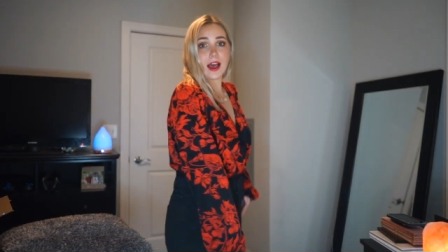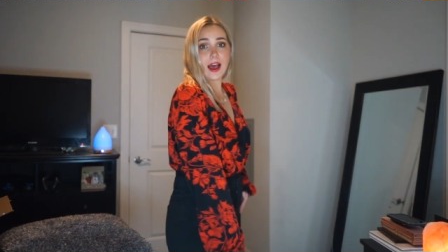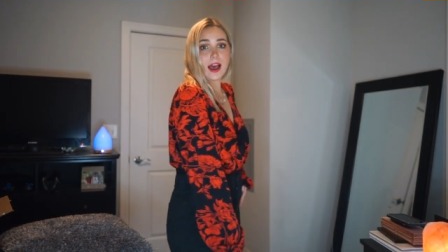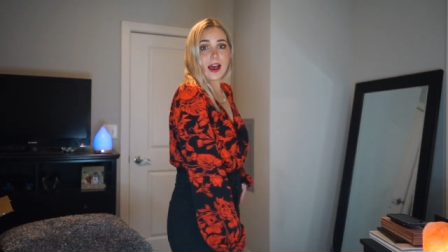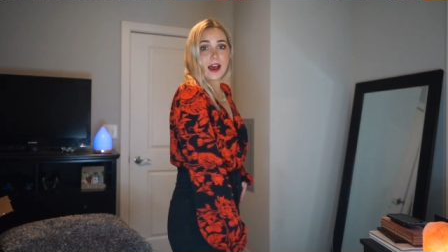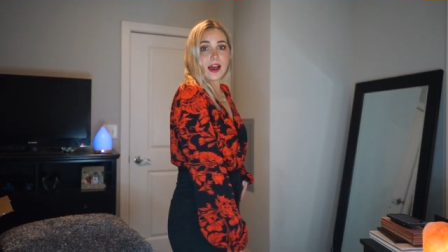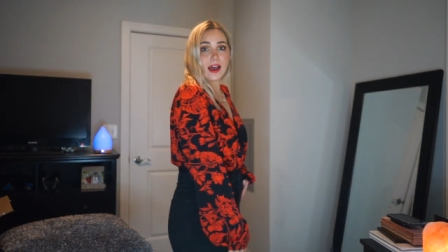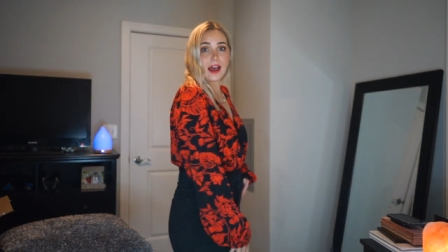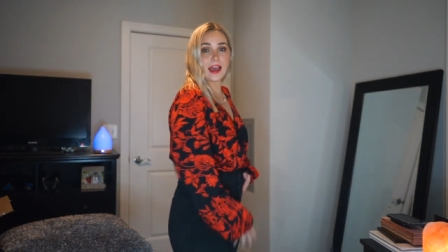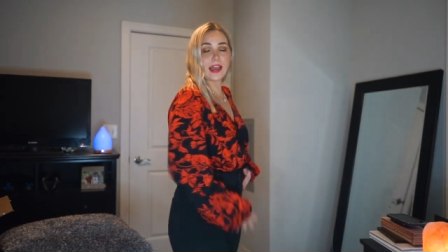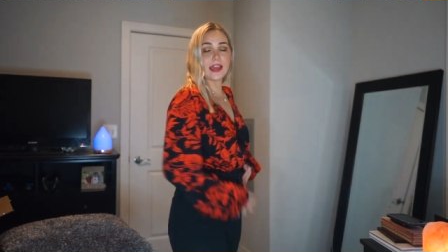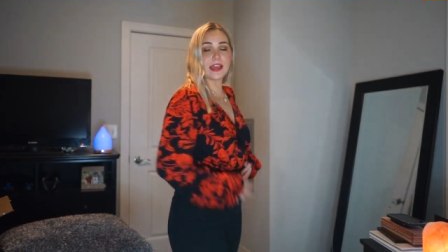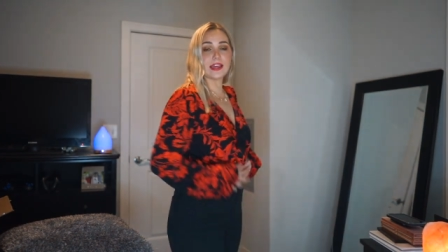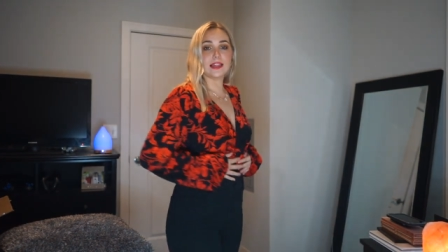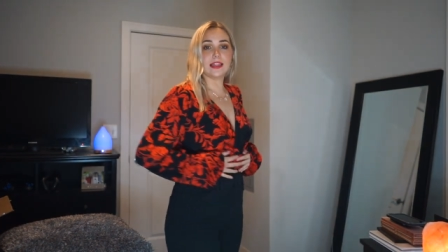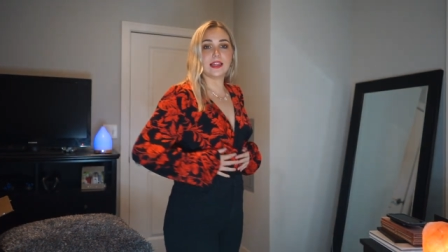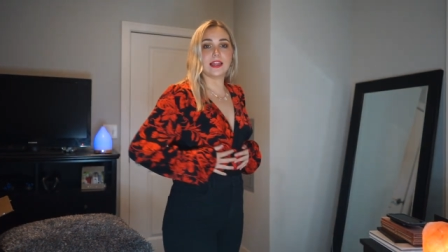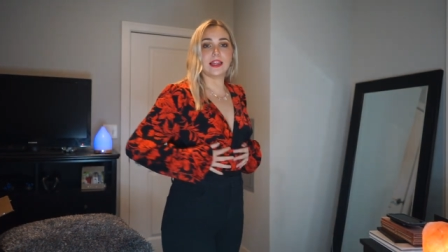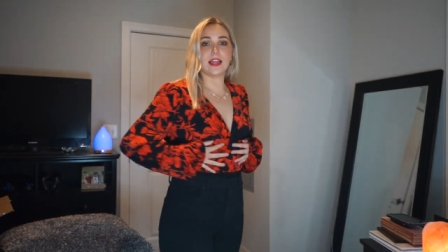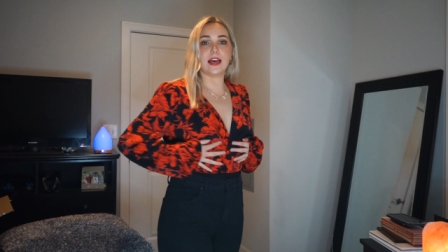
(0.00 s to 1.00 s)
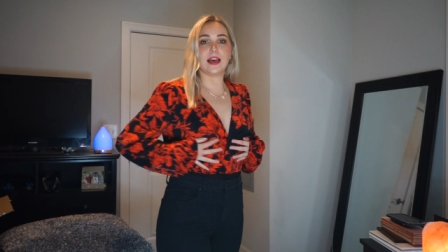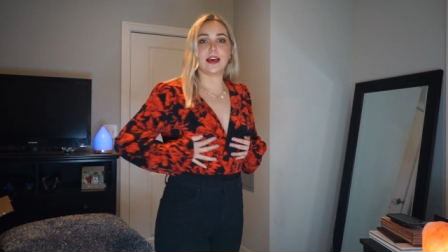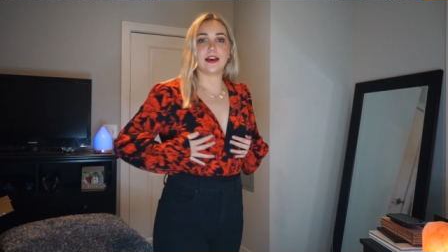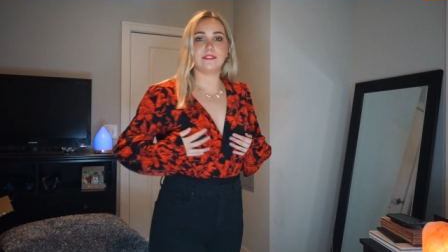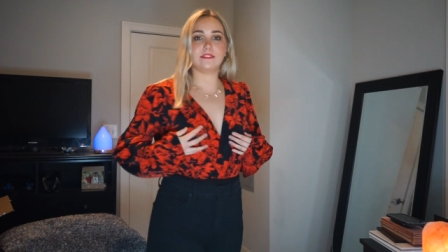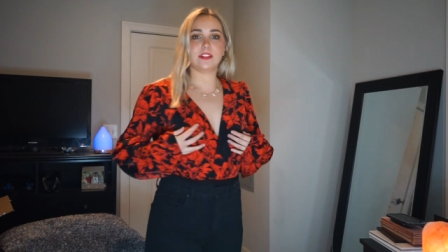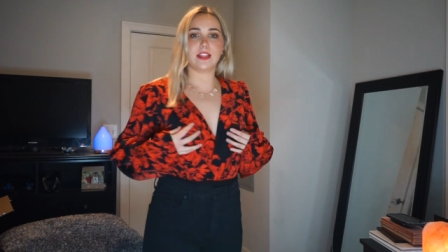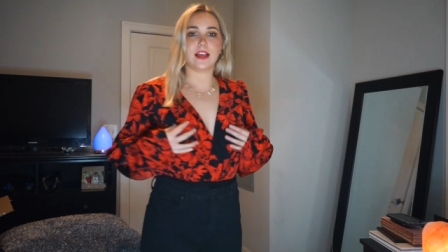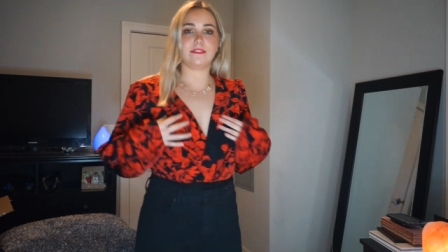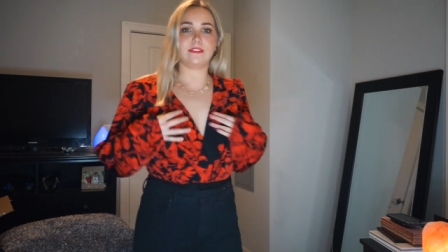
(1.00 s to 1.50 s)
I
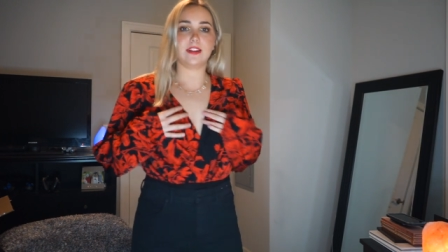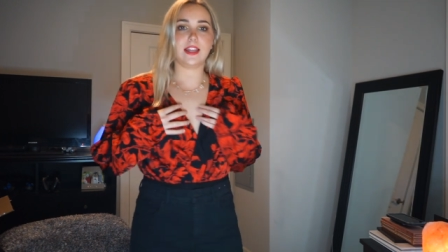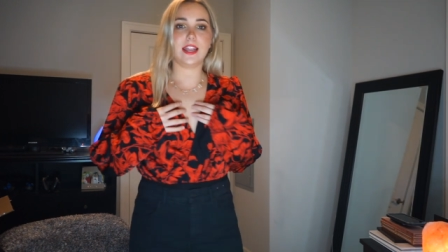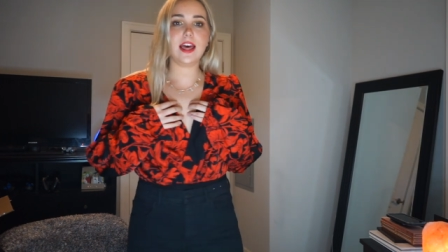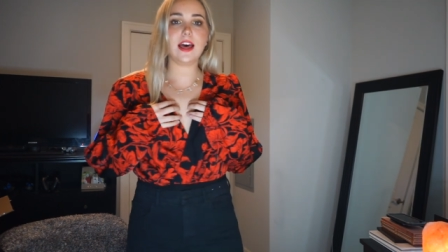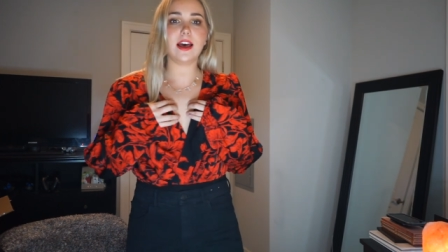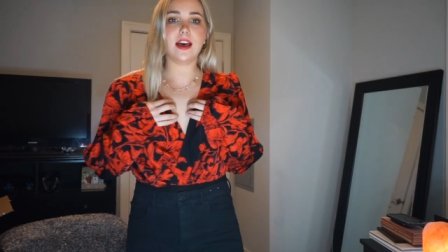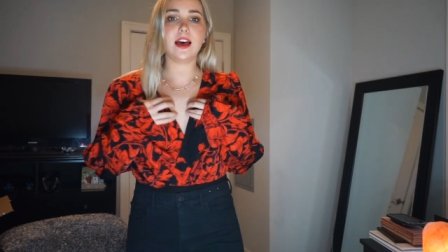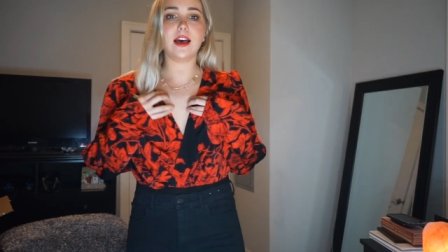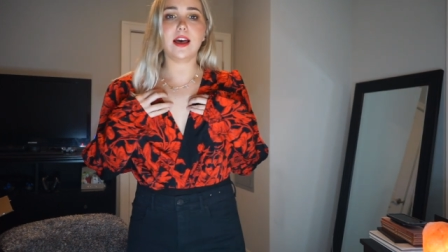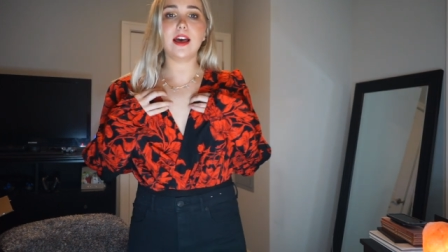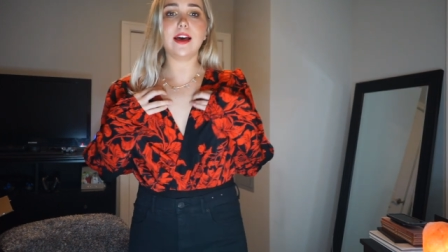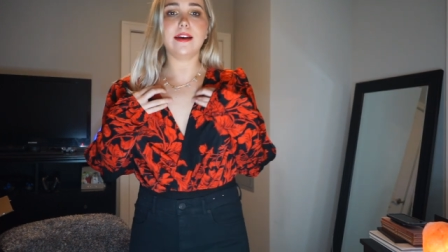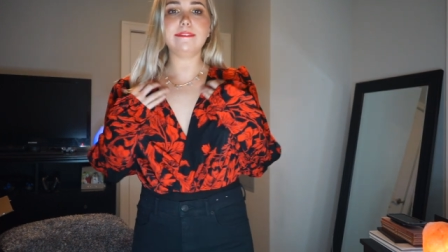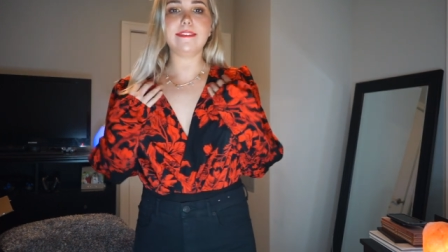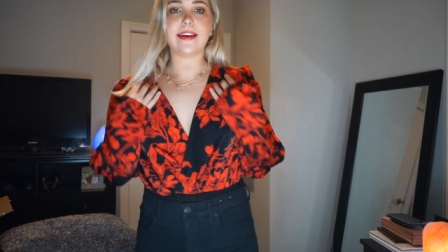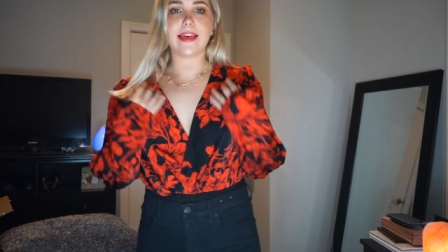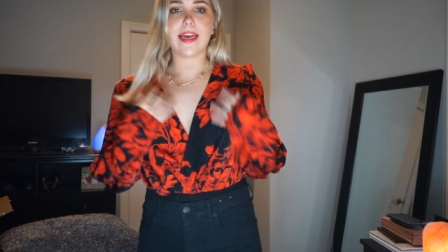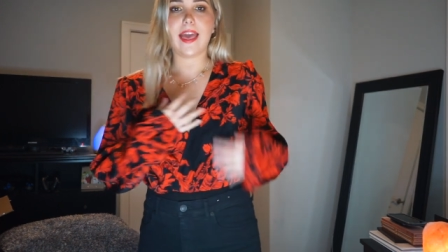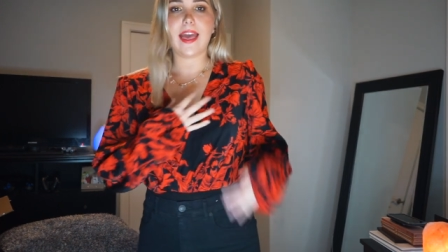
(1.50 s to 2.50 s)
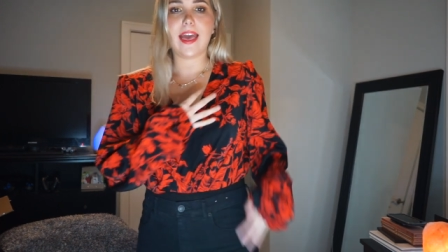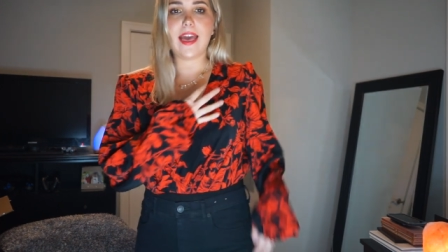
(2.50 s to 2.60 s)
love, love, love.